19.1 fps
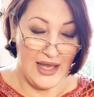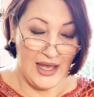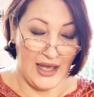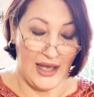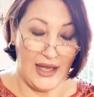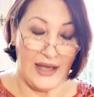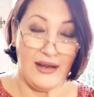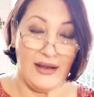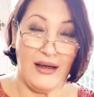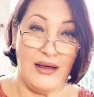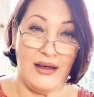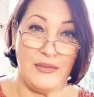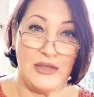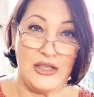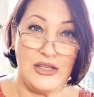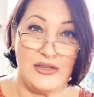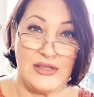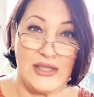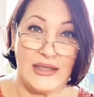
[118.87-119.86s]
and I'm
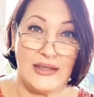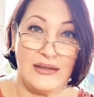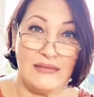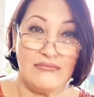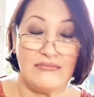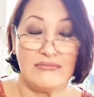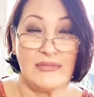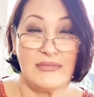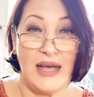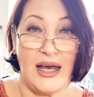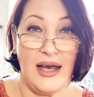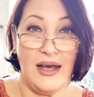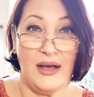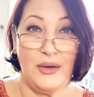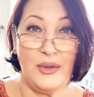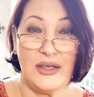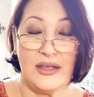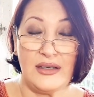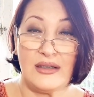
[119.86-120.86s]
using
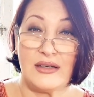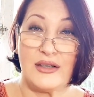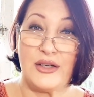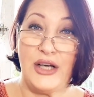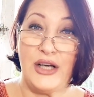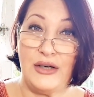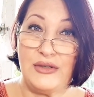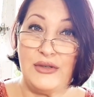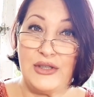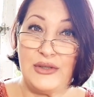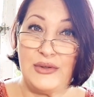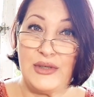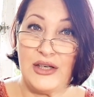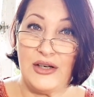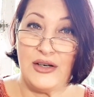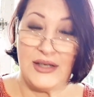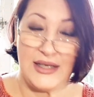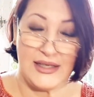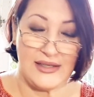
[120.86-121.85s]
our go-to
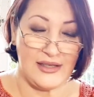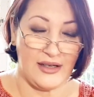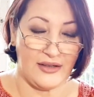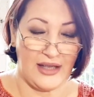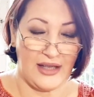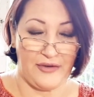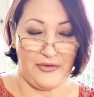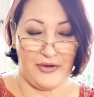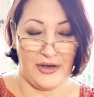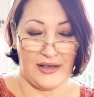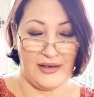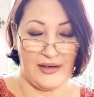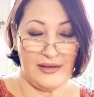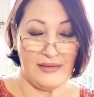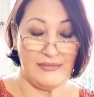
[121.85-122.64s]
yarn in South Africa.